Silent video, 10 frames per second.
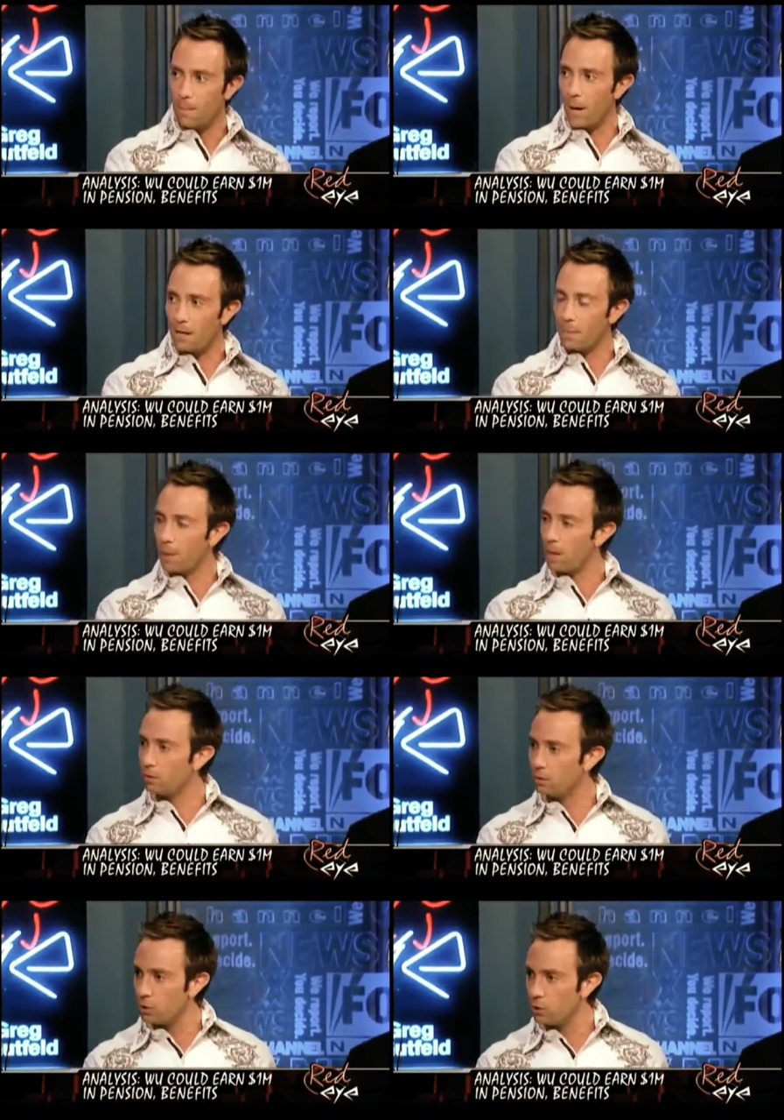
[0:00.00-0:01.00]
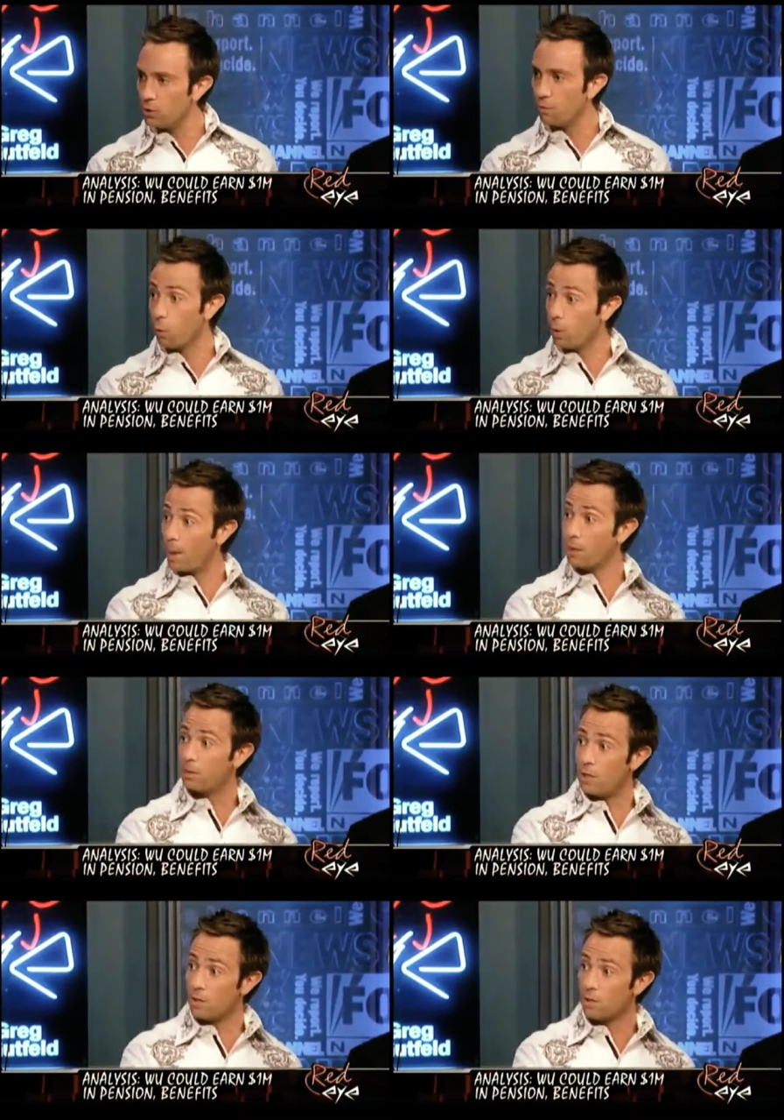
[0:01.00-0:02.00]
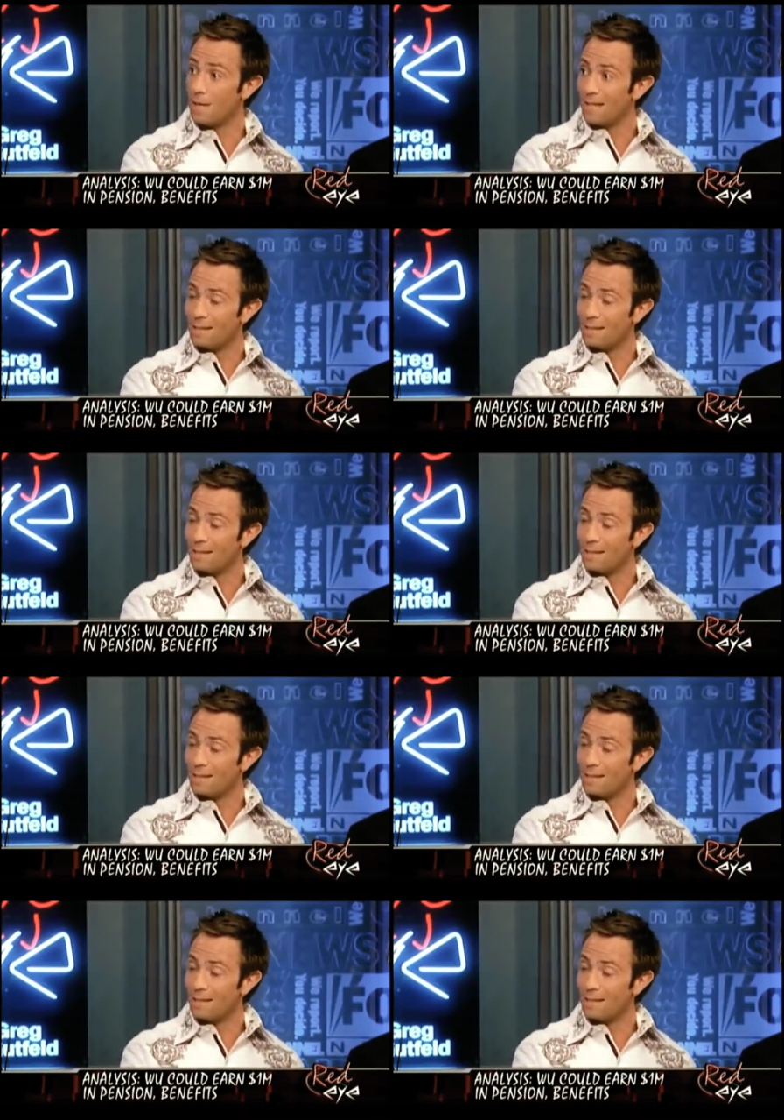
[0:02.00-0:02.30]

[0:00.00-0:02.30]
by the politicians for politicians.